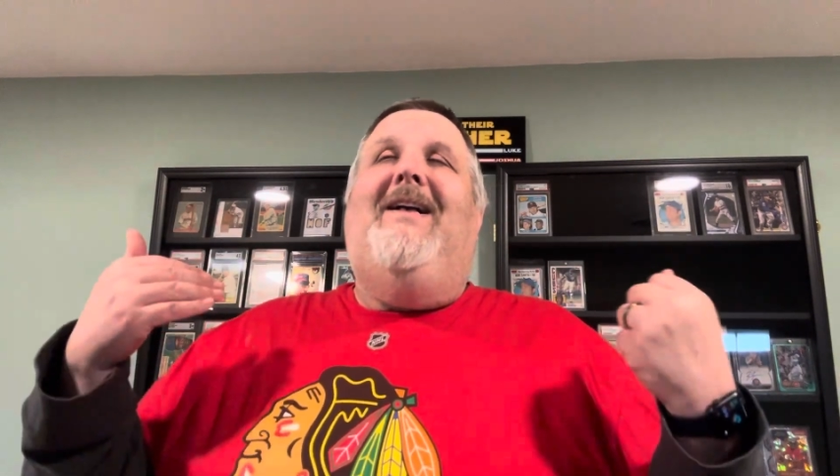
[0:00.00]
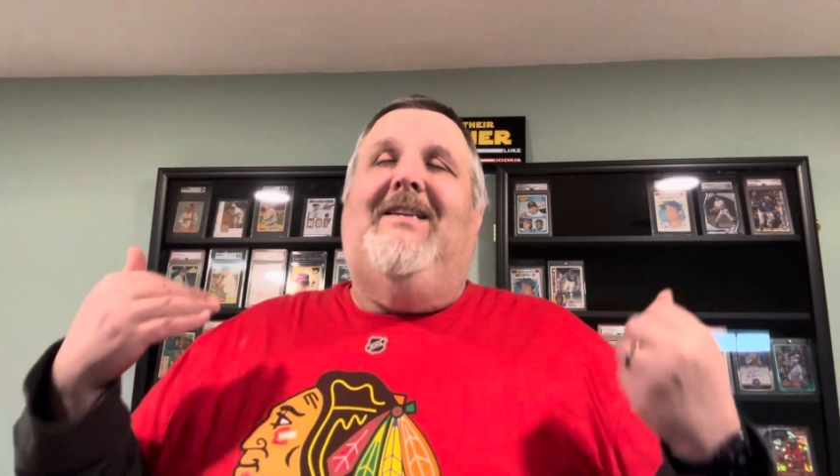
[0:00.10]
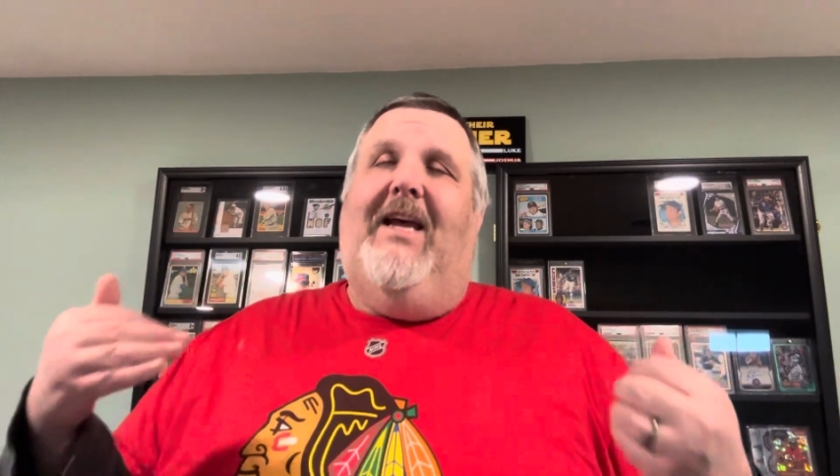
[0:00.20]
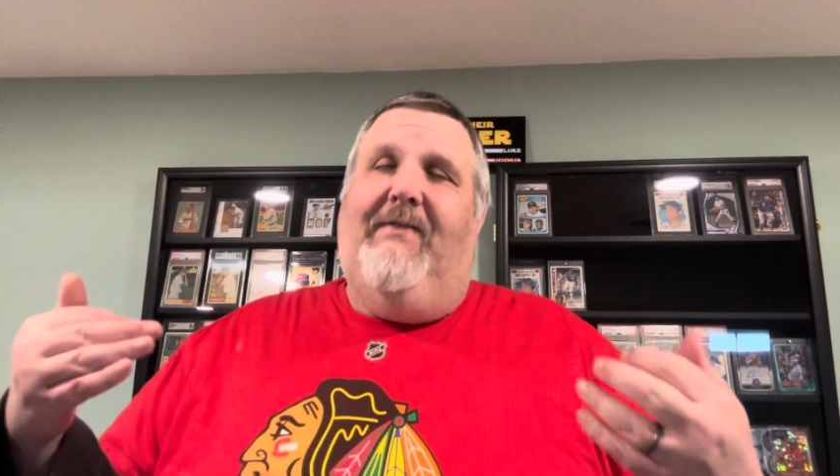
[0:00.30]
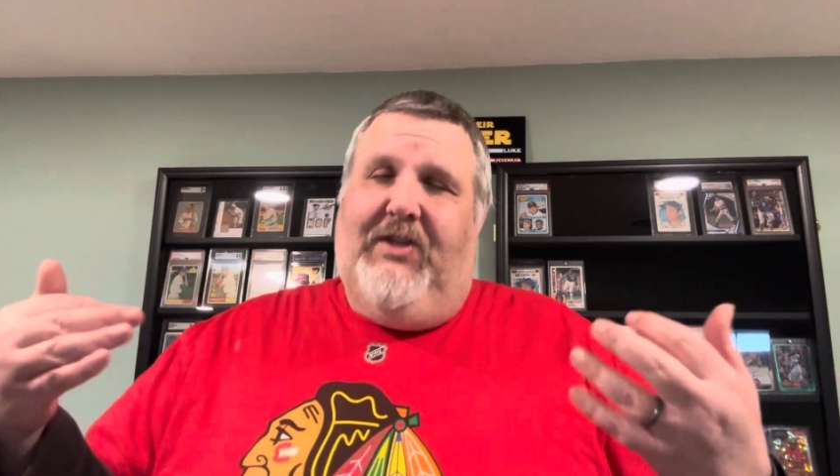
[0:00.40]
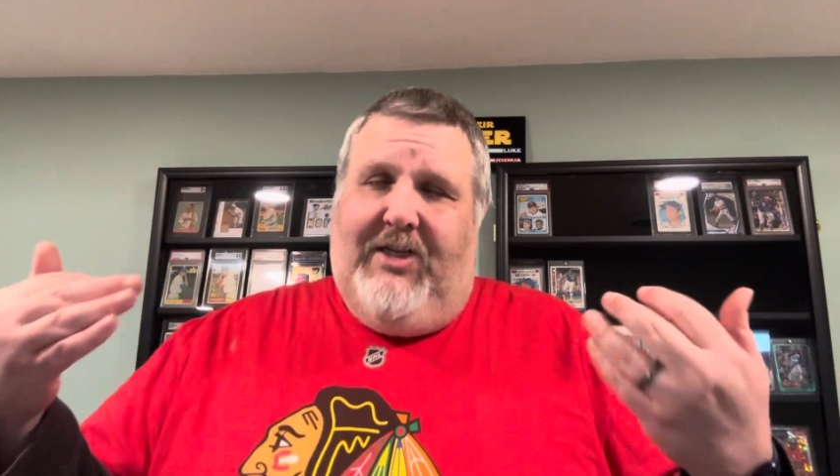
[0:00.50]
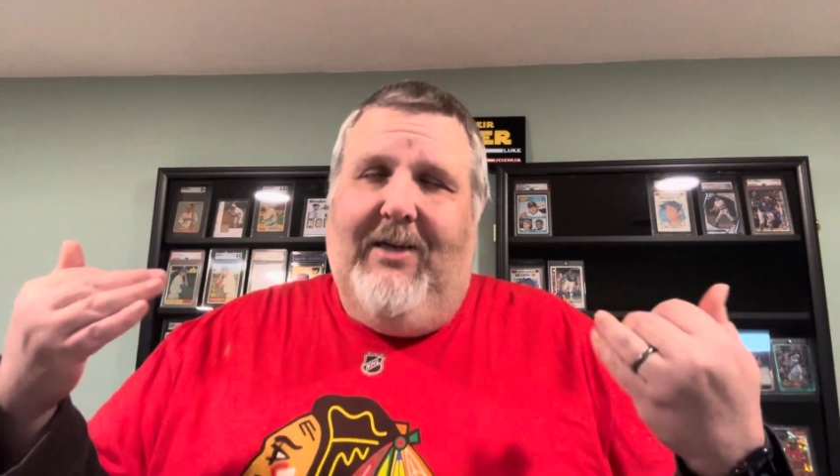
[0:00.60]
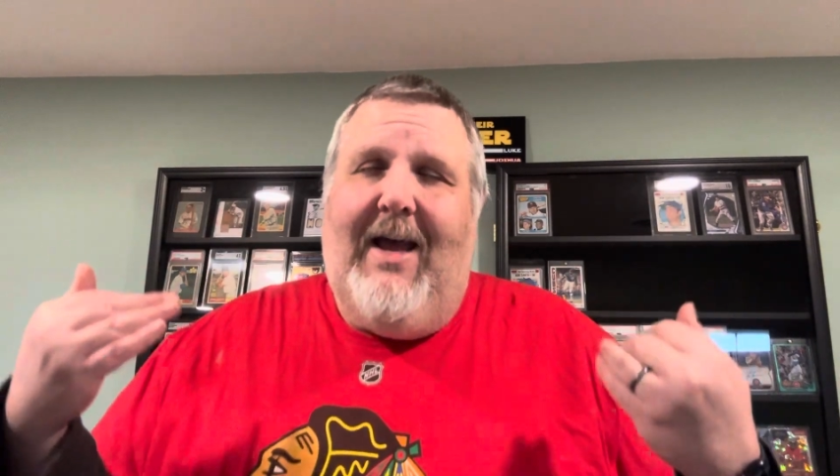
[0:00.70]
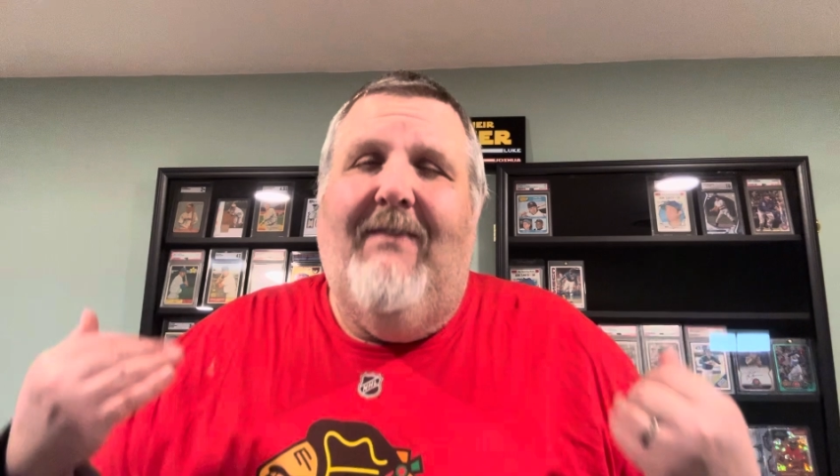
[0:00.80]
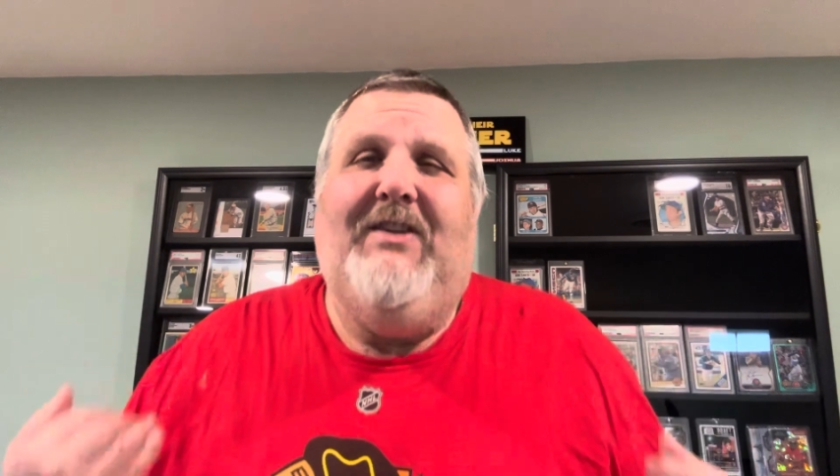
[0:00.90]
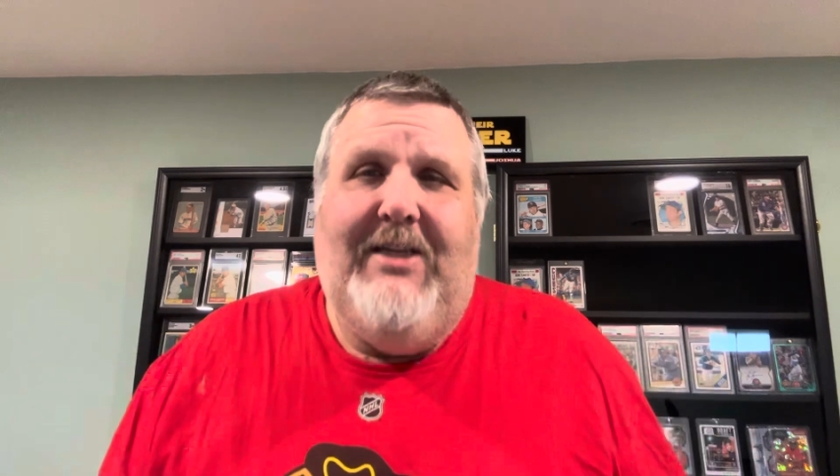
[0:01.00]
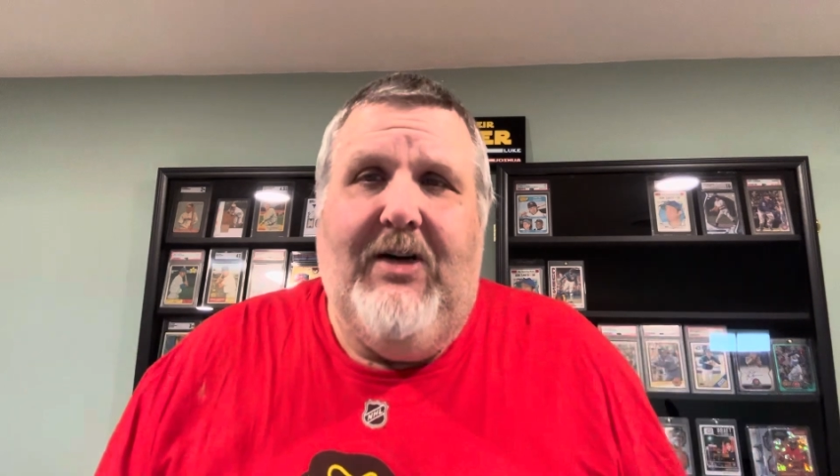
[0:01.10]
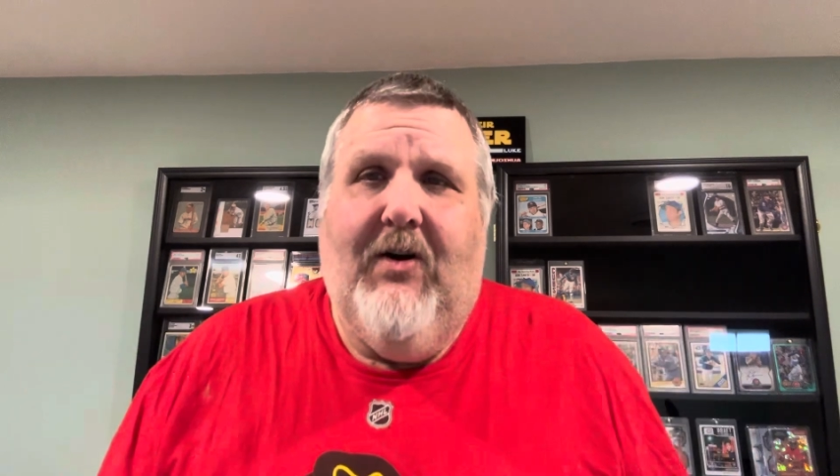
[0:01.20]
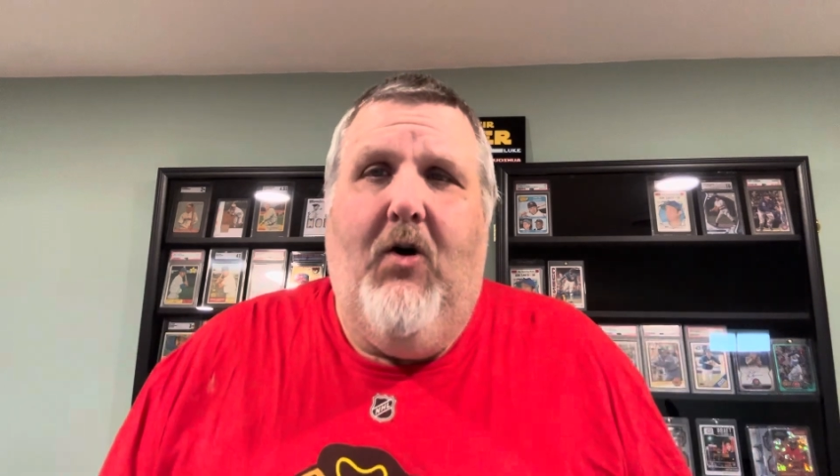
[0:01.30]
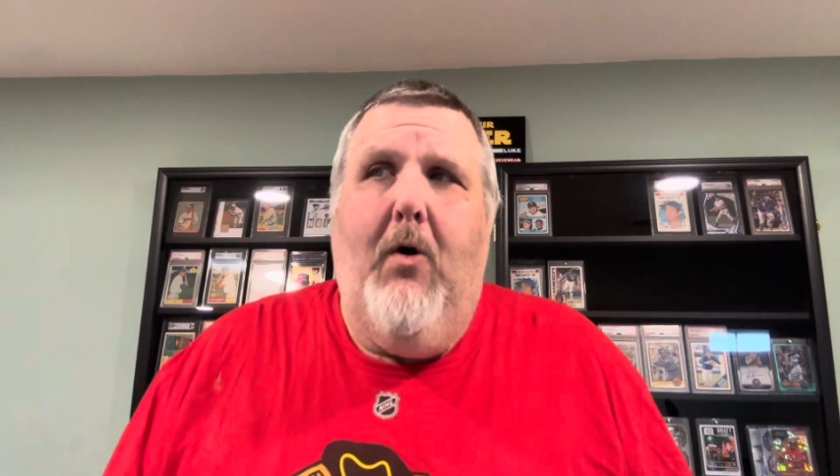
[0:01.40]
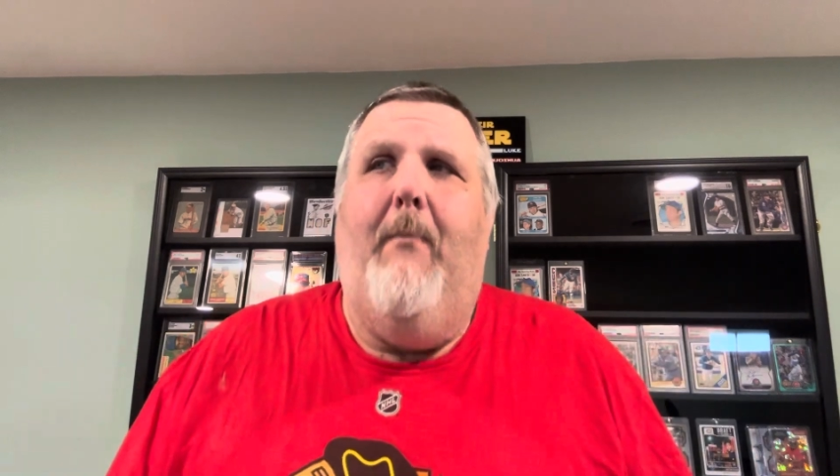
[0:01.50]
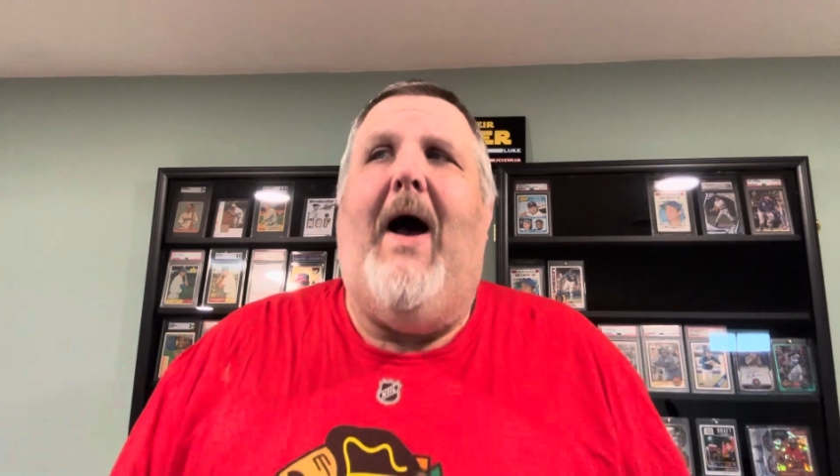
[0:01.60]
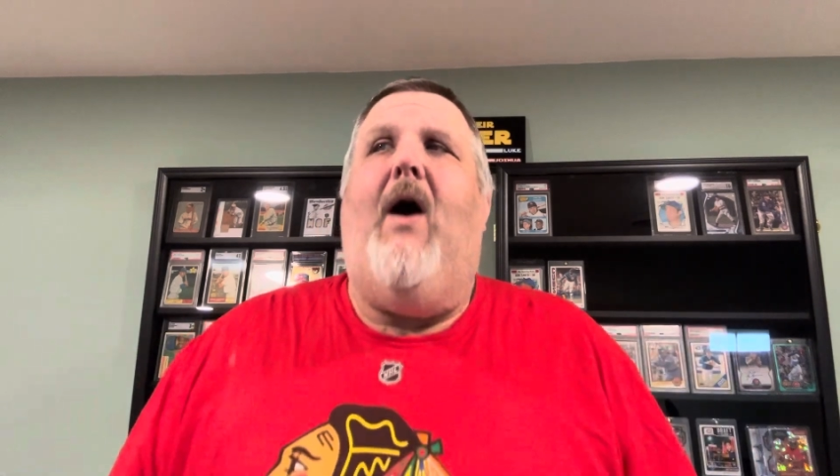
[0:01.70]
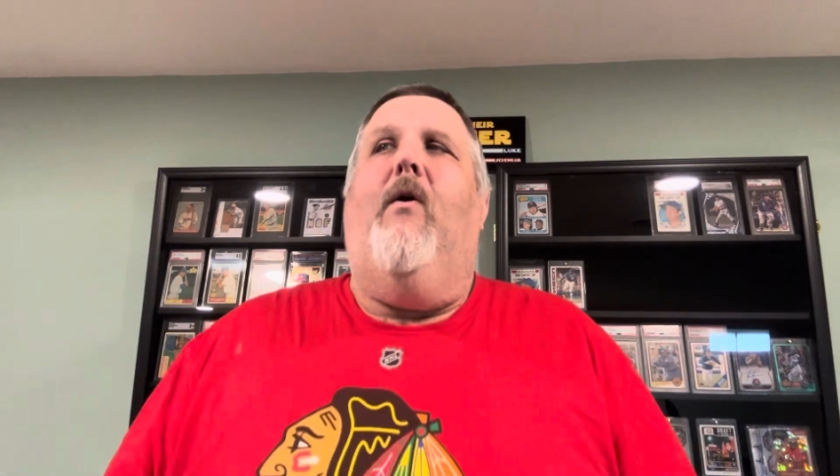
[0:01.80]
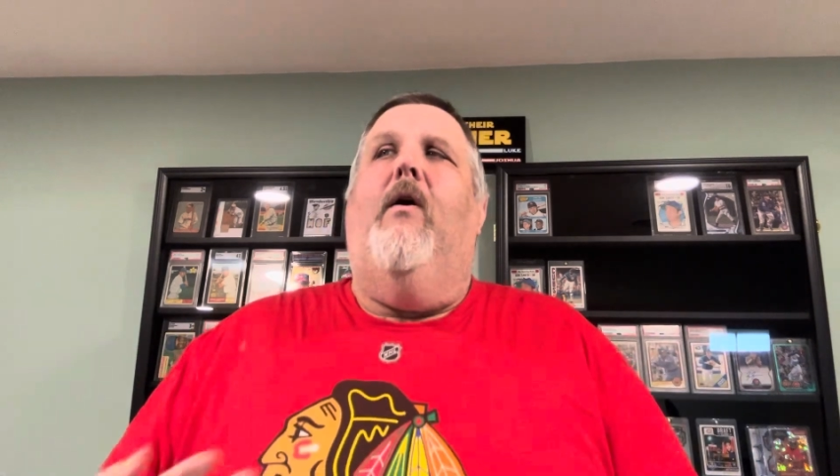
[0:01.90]
Slaves still have zero
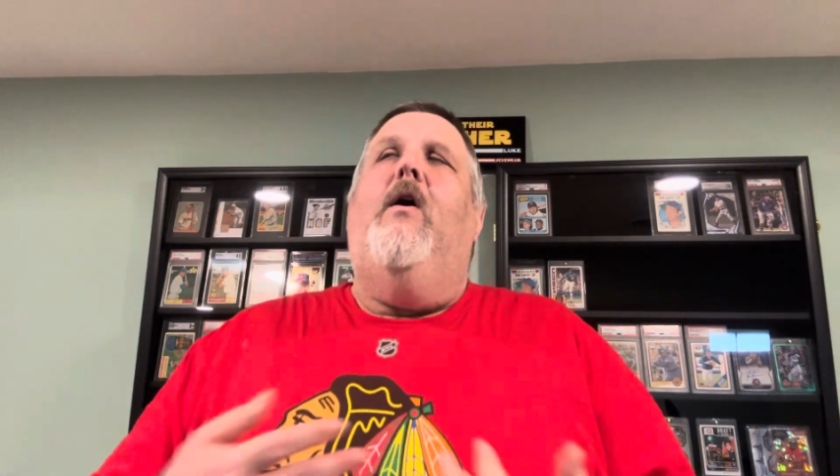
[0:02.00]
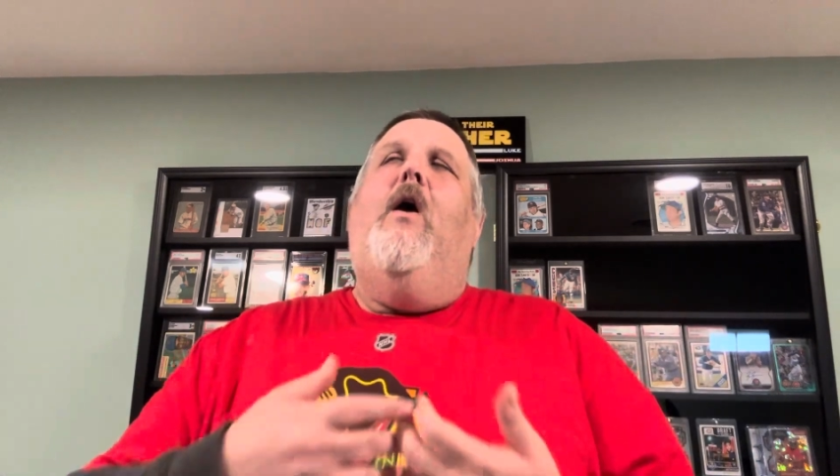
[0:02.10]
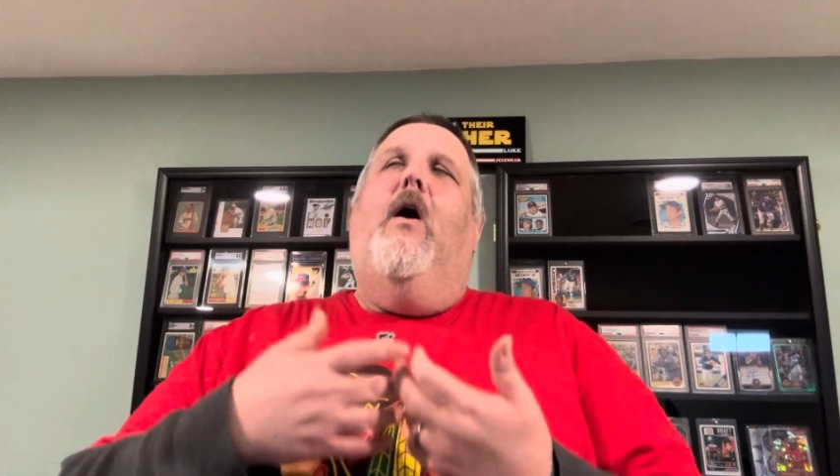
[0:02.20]
power.